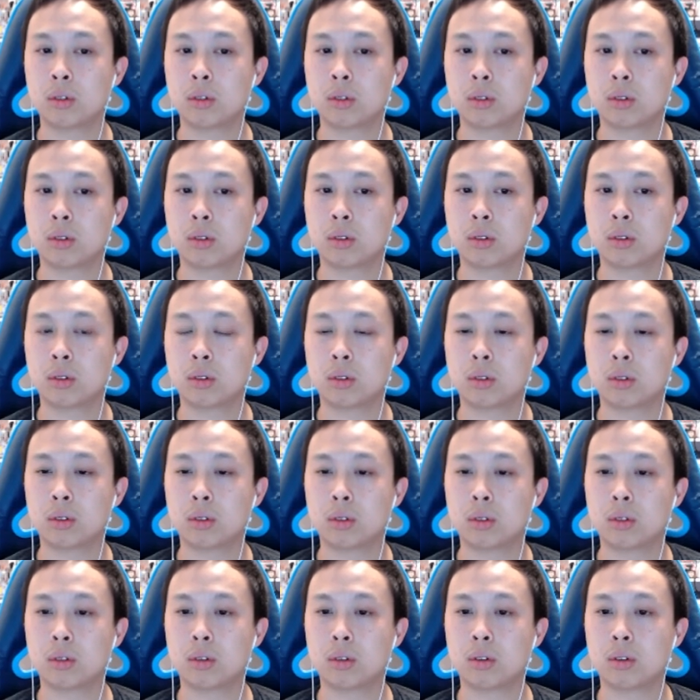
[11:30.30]

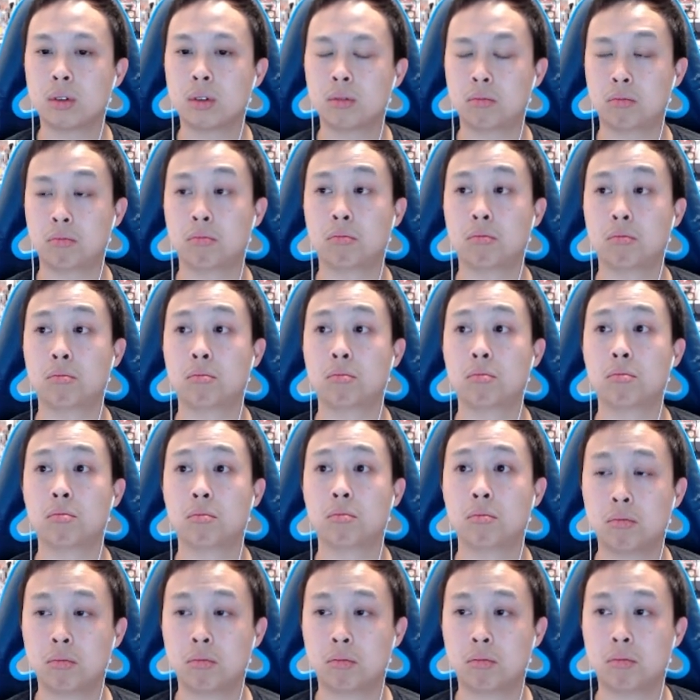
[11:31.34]

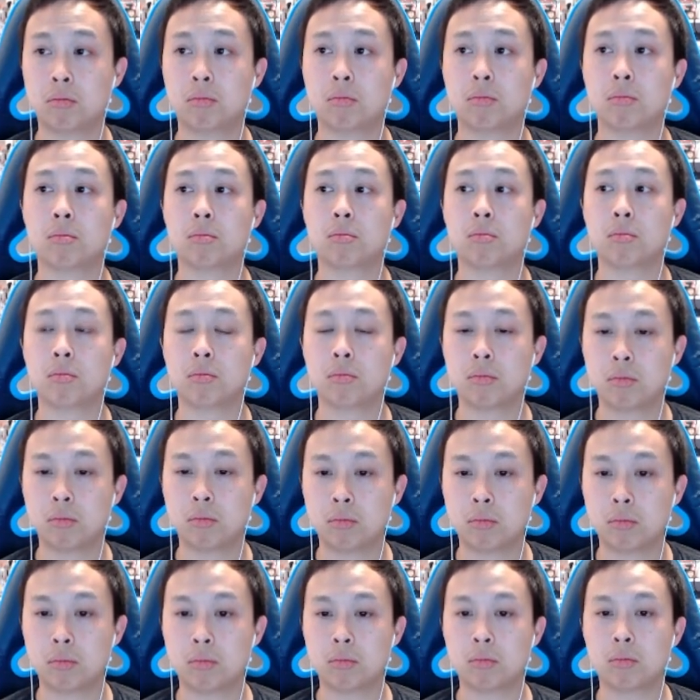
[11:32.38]

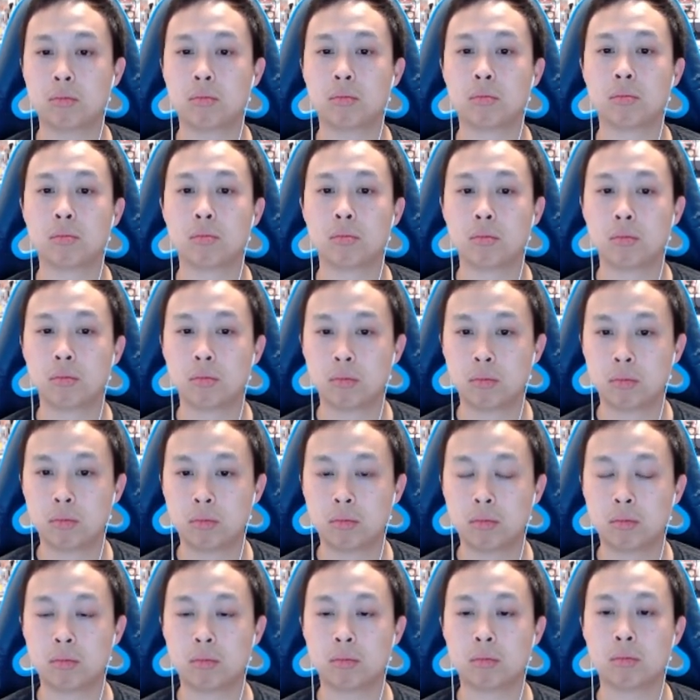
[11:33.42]

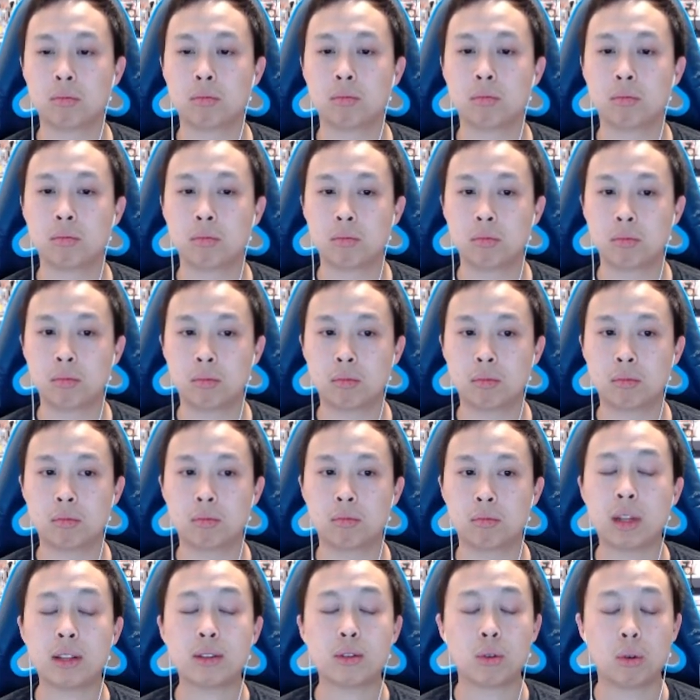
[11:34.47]

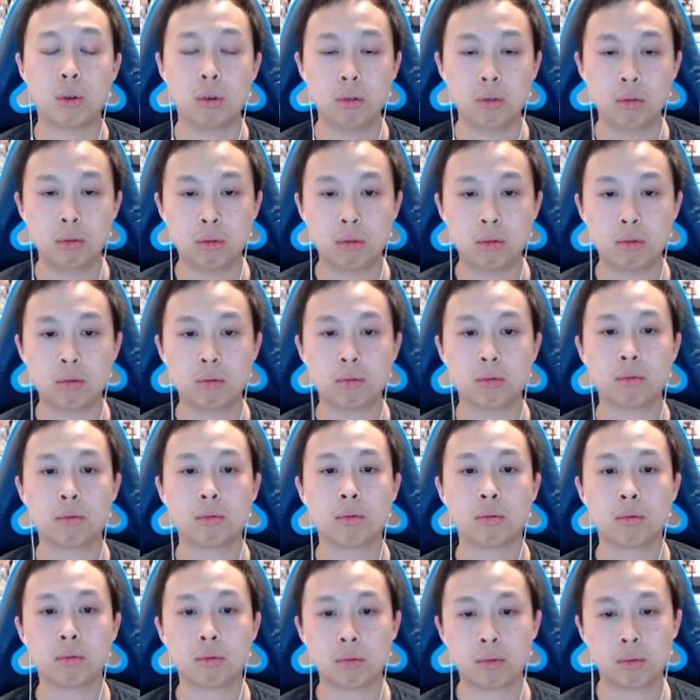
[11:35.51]

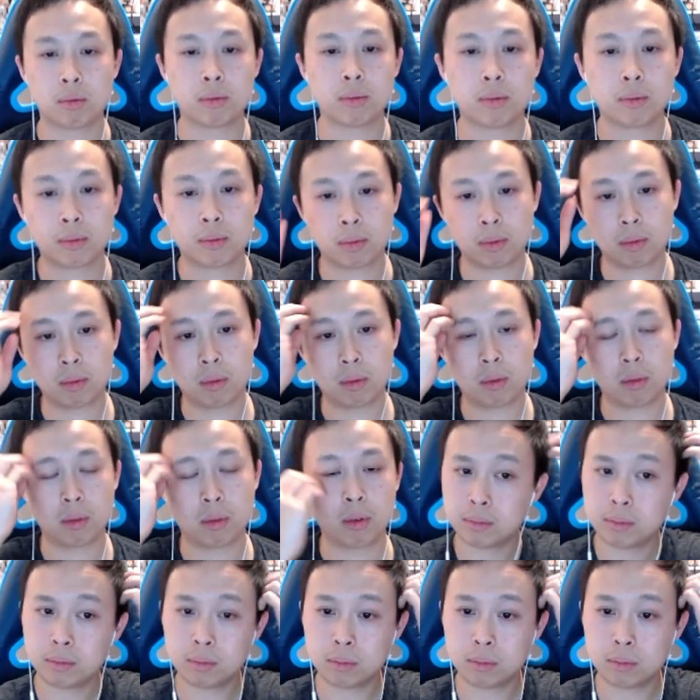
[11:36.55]
(silent)